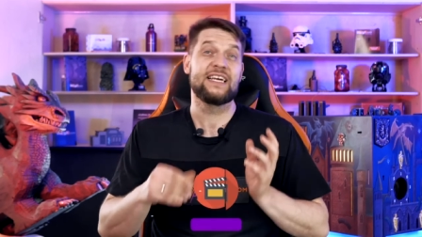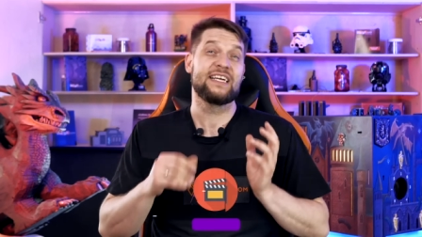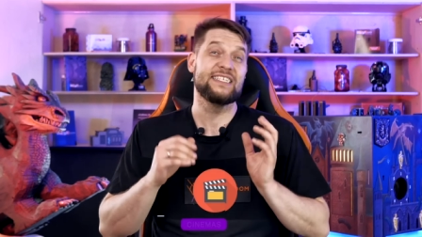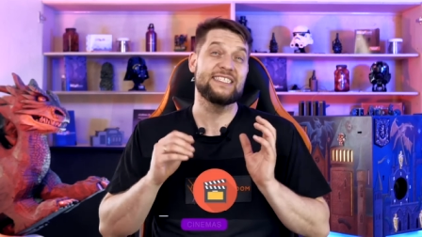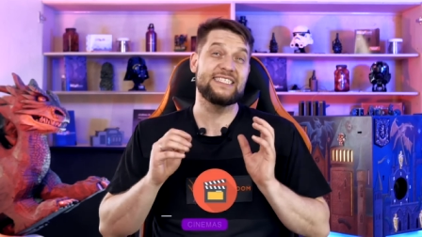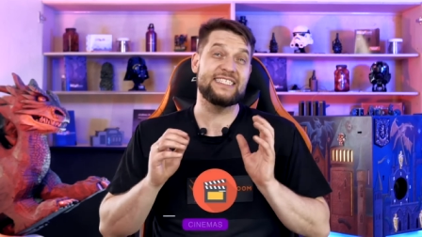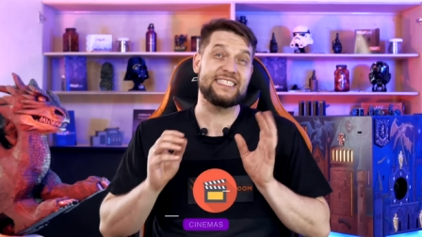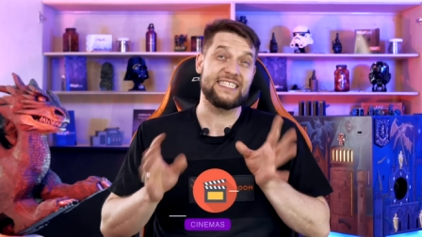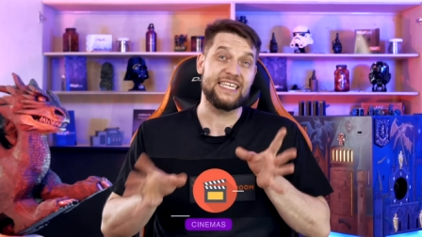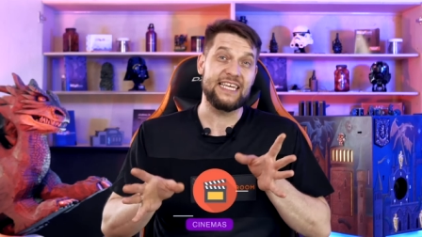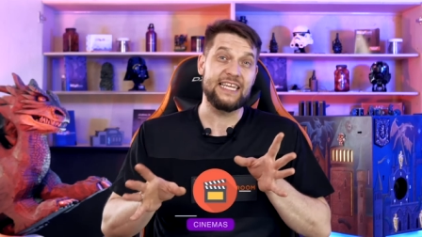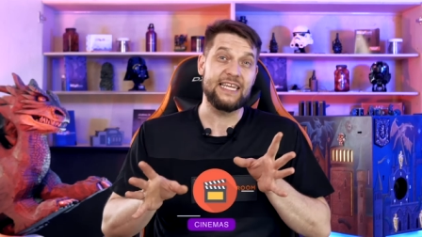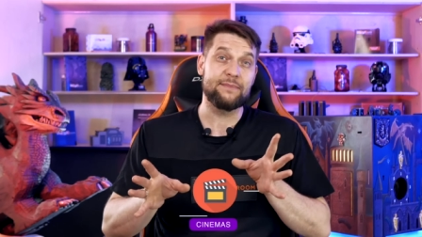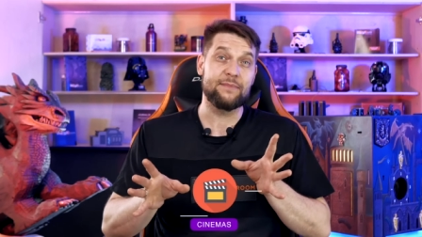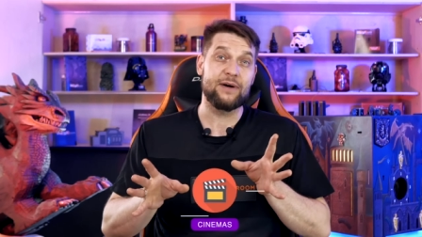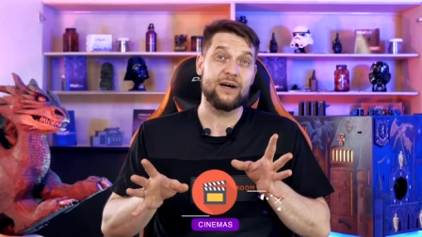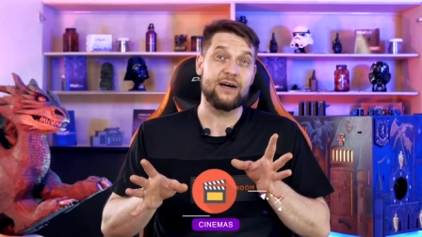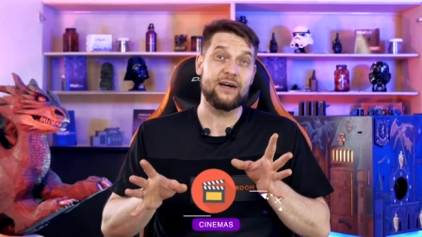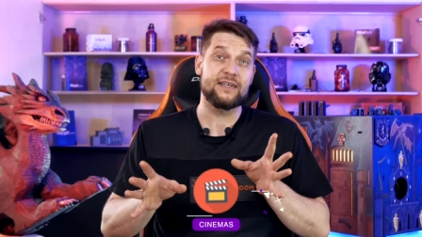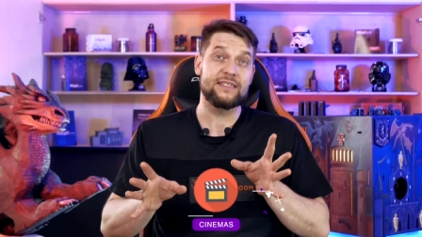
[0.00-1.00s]

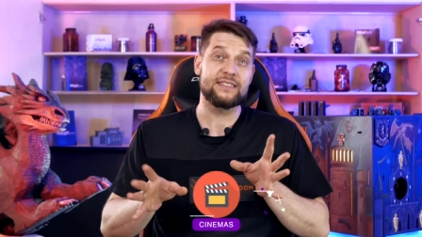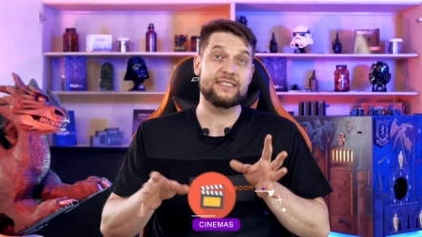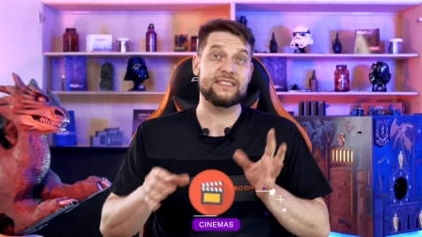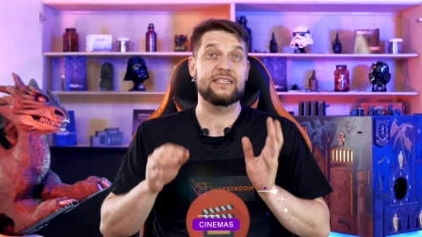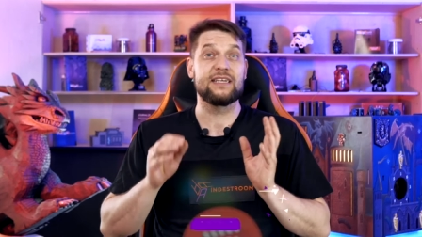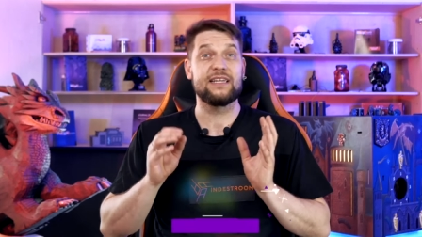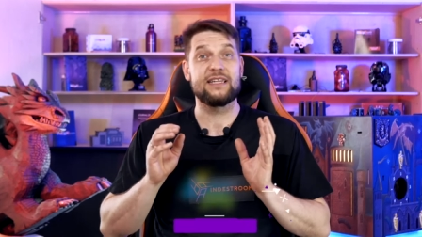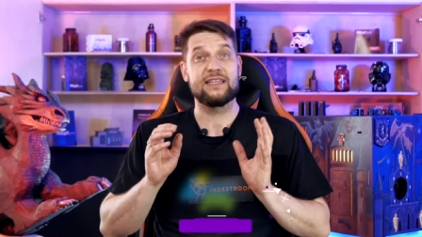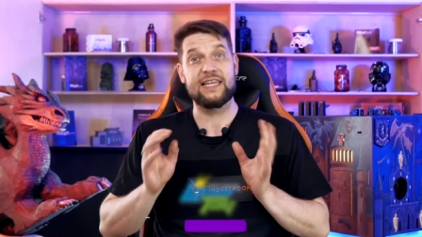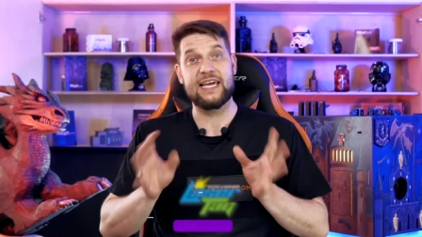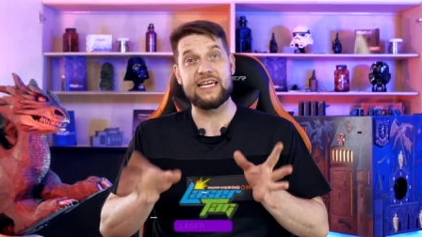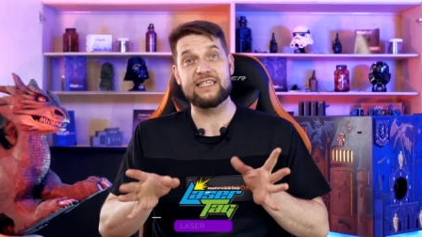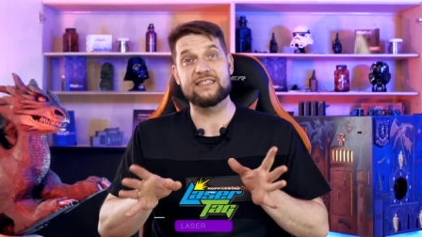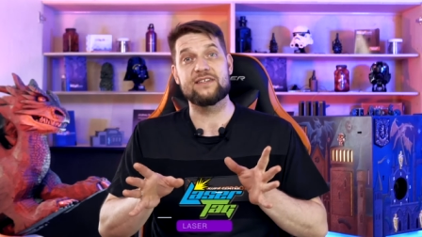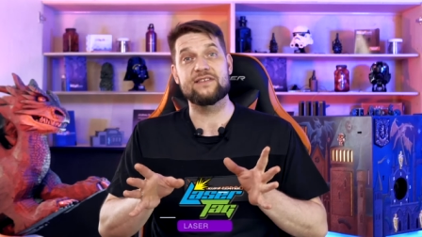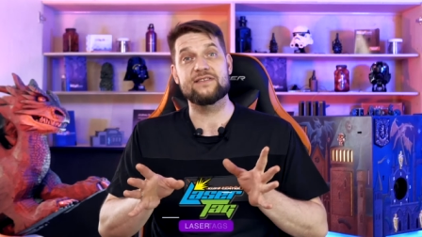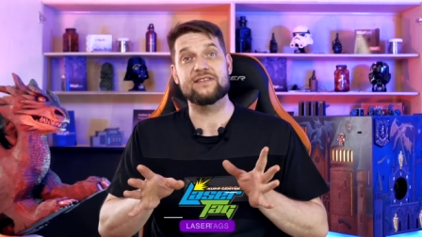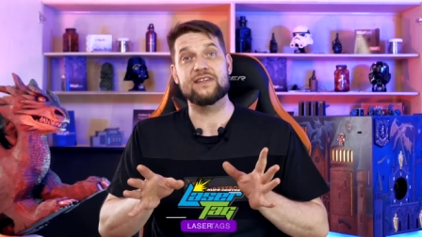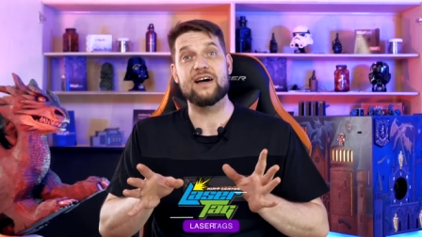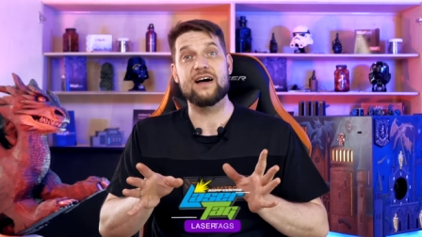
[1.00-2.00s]
cinemas,
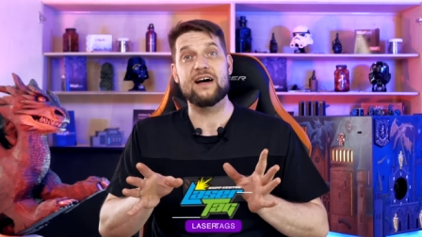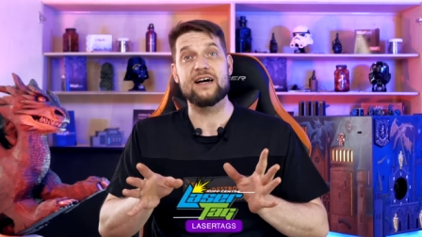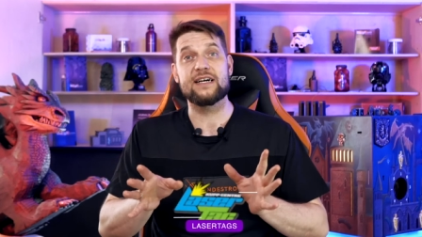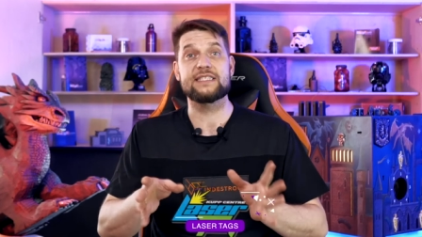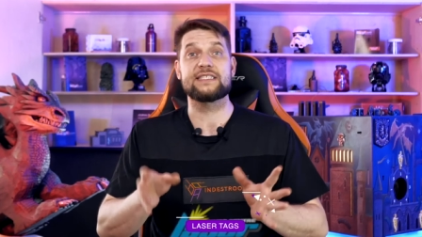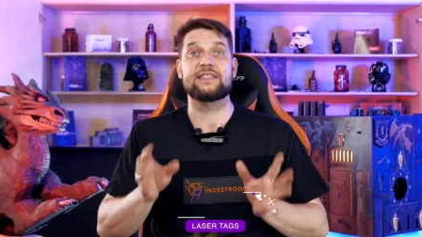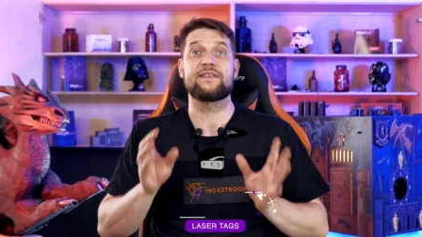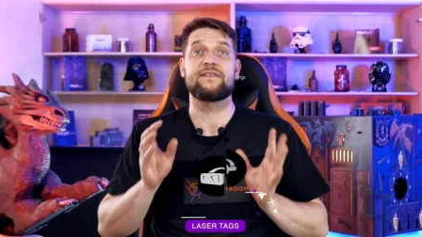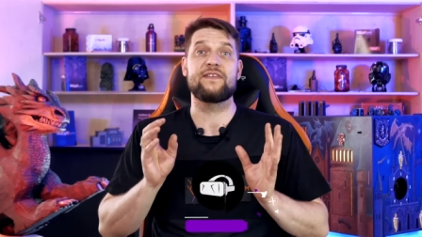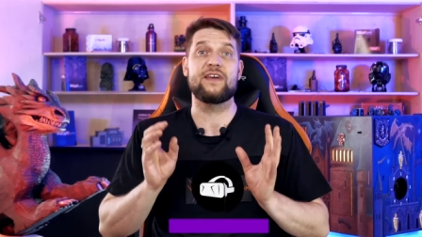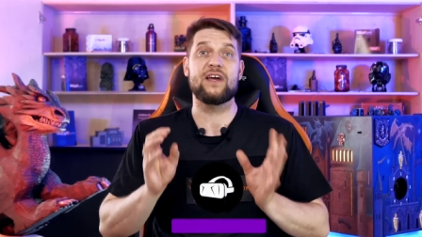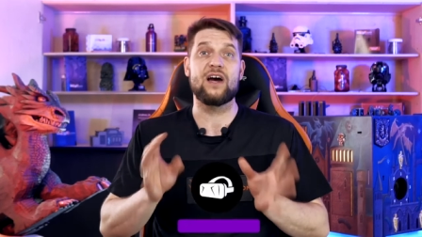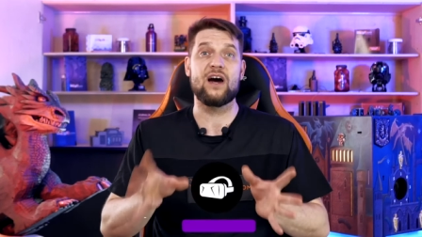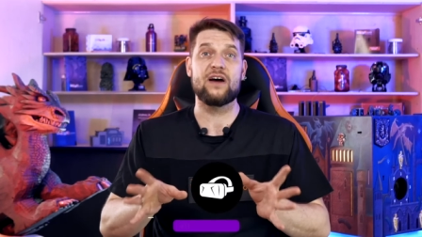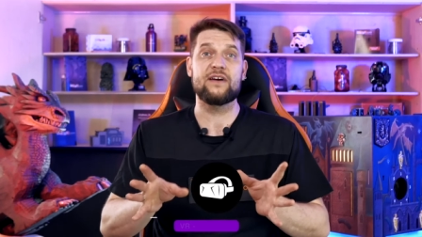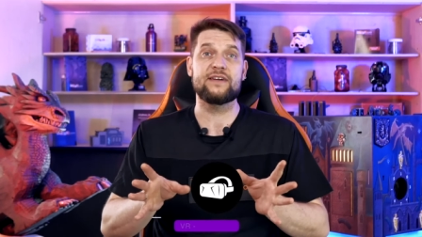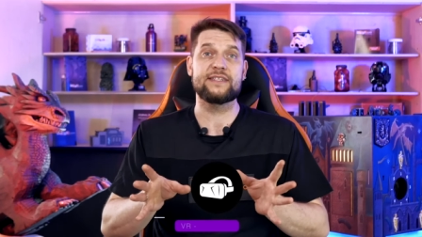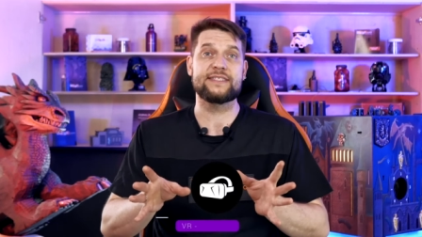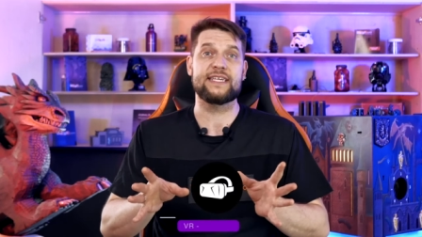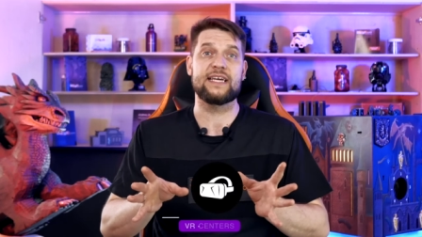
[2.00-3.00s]
laser talks,
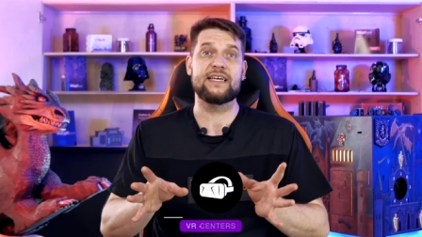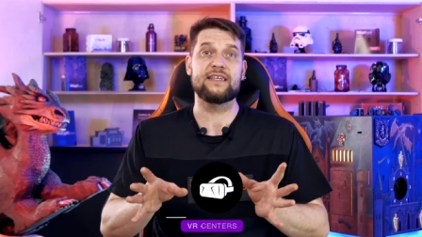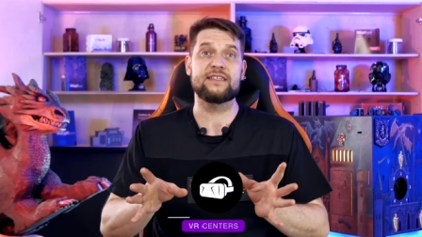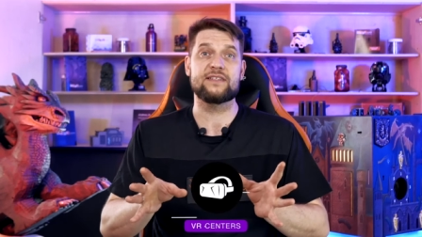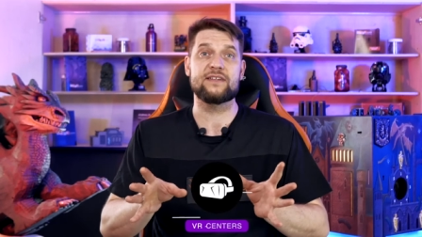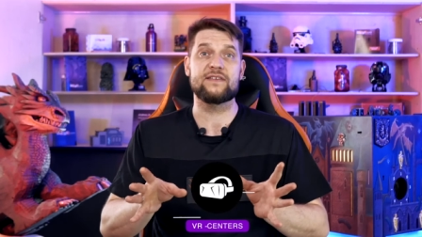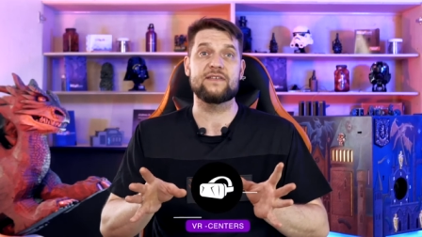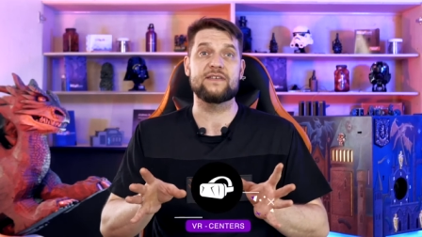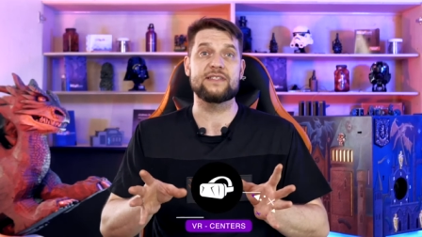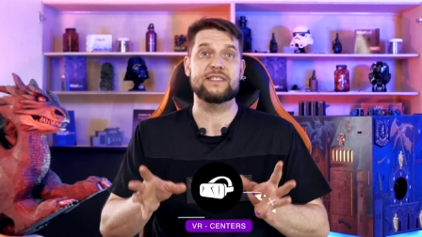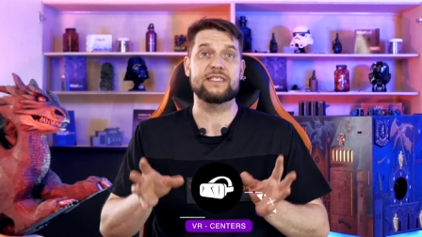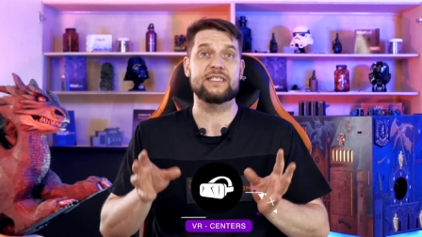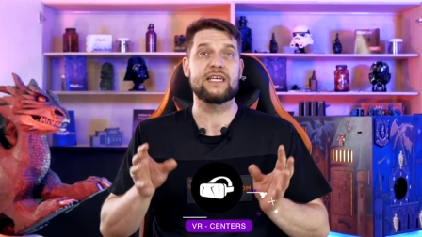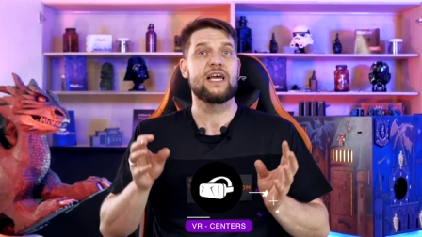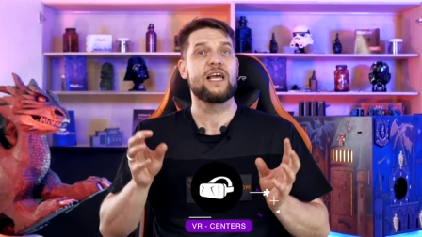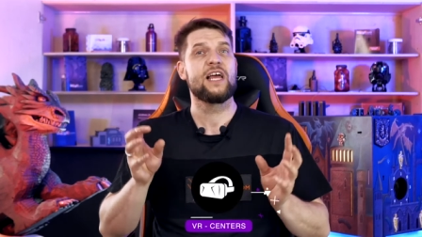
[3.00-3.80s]
VR centers,